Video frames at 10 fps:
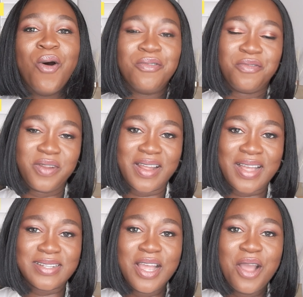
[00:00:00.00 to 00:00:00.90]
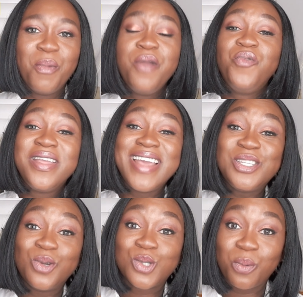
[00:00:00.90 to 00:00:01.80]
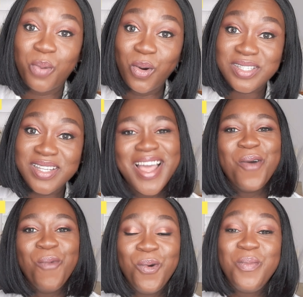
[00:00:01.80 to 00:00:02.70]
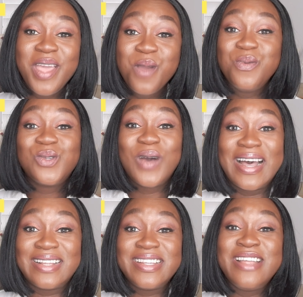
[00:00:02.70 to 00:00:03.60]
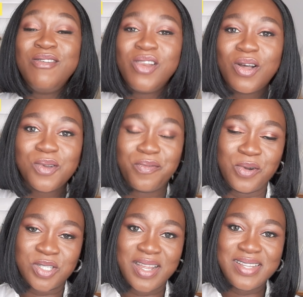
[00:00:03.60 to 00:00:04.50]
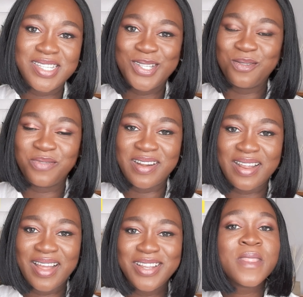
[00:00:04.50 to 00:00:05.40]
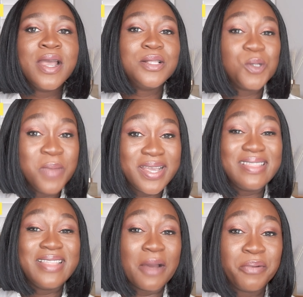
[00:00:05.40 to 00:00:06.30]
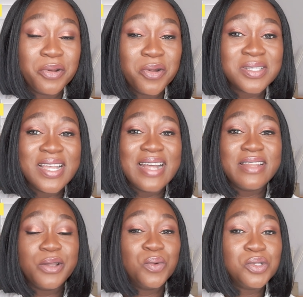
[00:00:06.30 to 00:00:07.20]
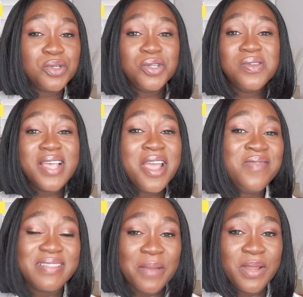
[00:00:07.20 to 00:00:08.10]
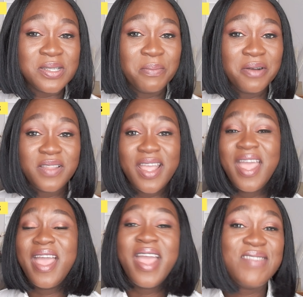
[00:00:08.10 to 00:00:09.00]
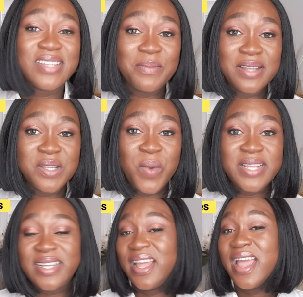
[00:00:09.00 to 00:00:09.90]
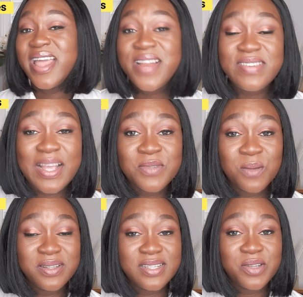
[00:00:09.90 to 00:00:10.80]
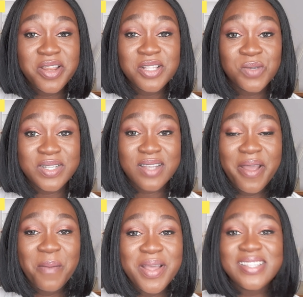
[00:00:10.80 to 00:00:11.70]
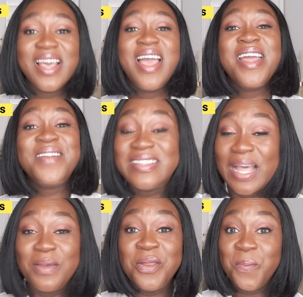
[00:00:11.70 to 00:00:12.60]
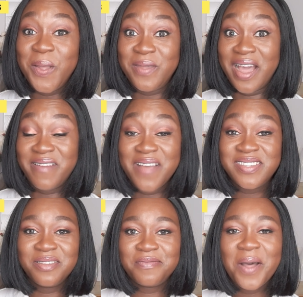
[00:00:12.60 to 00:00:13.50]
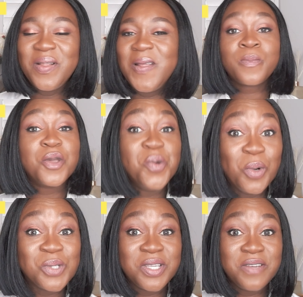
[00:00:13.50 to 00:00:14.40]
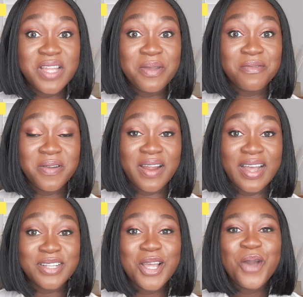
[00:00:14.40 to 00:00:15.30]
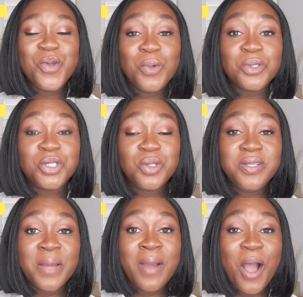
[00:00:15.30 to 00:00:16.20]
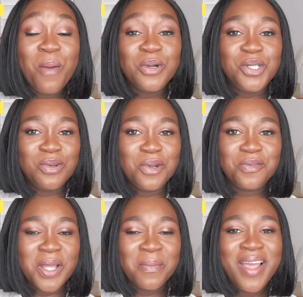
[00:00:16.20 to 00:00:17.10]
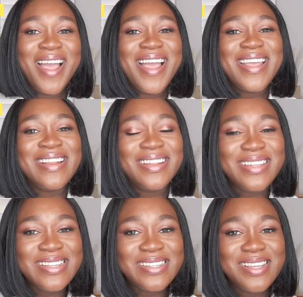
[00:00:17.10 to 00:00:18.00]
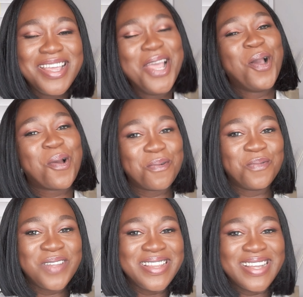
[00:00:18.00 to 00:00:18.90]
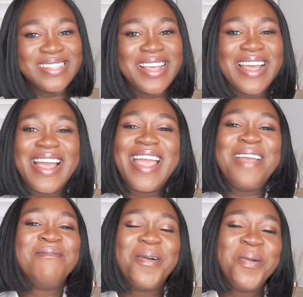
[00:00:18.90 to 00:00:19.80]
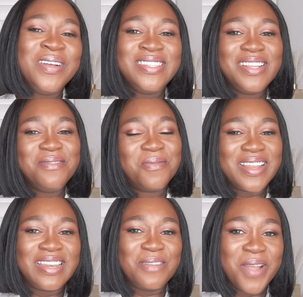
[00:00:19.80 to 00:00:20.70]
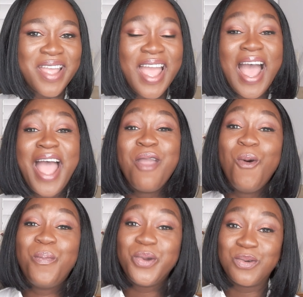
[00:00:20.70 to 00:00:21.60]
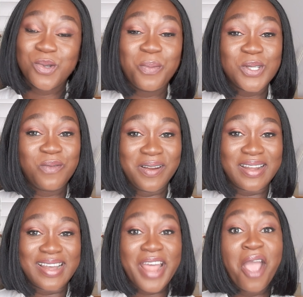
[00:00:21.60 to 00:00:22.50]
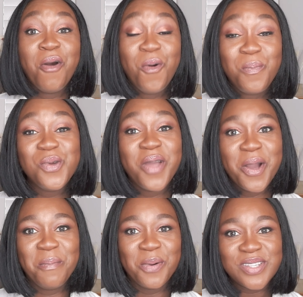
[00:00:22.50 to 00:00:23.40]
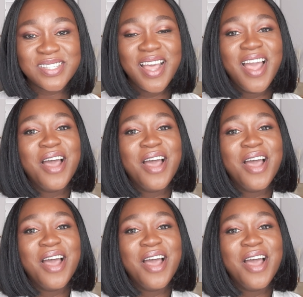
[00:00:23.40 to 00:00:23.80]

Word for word: on FIRACARD. But if we get your support, we will be able to add a lot of functionalities to FIRACARD to make it that product that you want to use every time there's a birthday, every time there's a wedding, every time somebody is going into retirement, every time a new baby arrives in the family. You want to give them a FIRACARD. You want to show them how much you love them in an easy, convenient, environmentally friendly way. I hope you support FIRACARD. I hope you help us